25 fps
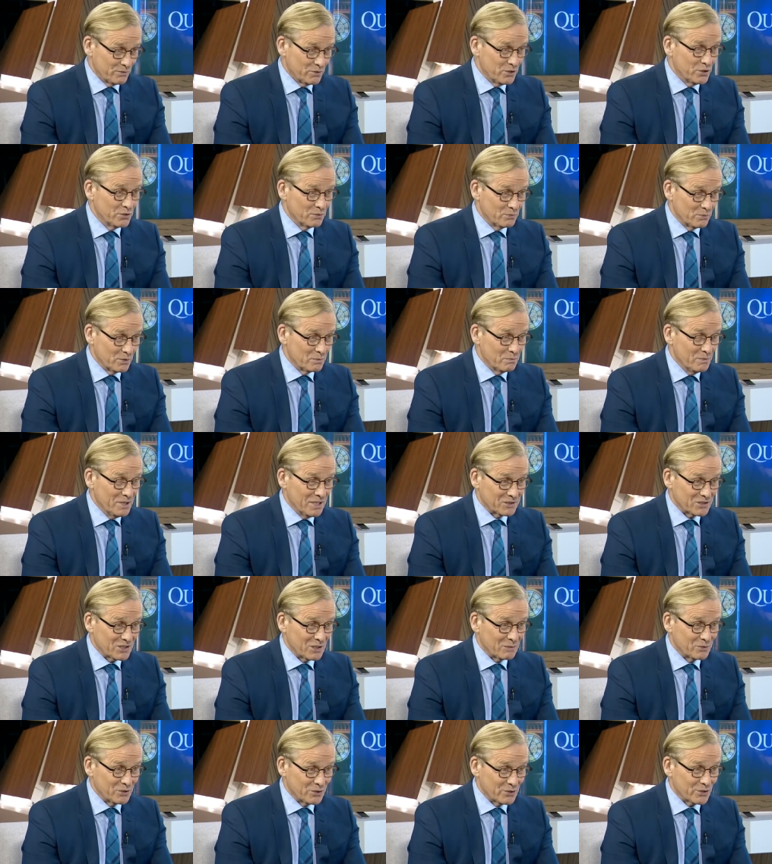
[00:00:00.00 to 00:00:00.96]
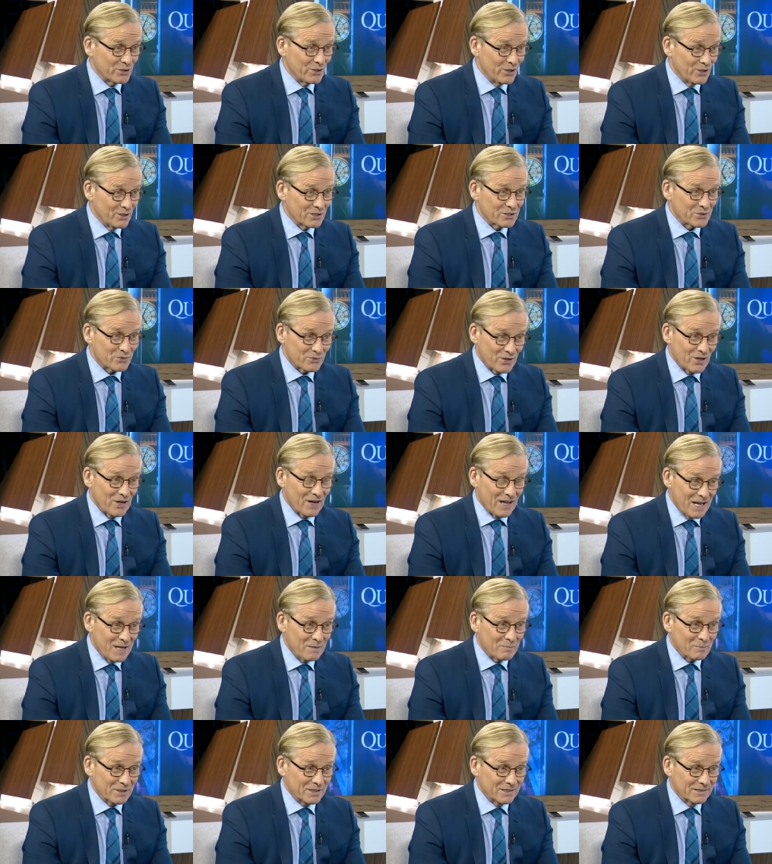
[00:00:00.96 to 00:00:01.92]
you admit some of your colleagues were not
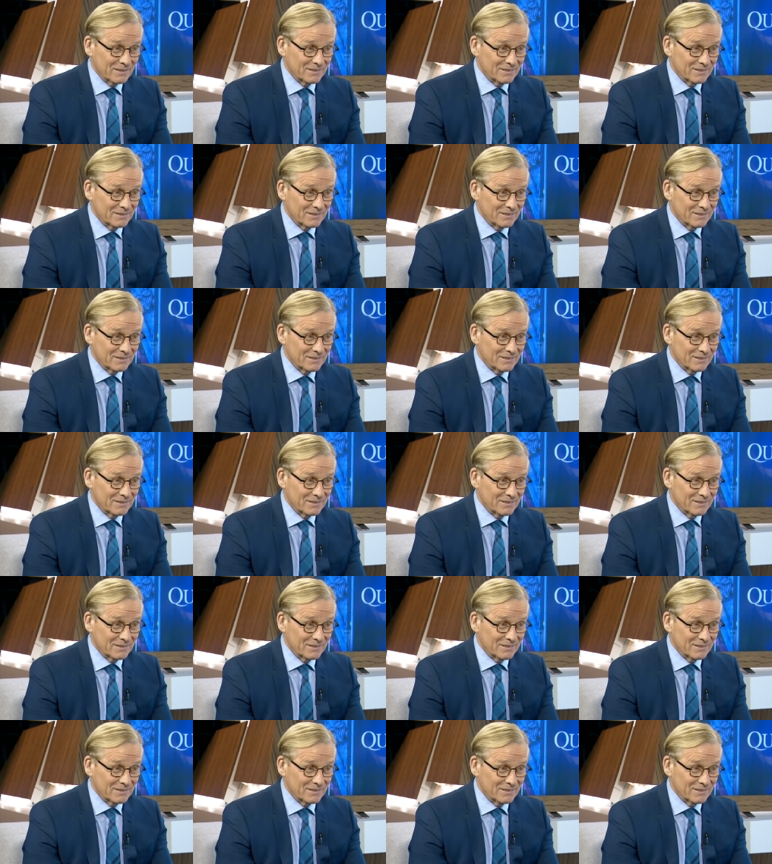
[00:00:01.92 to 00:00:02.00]
happy.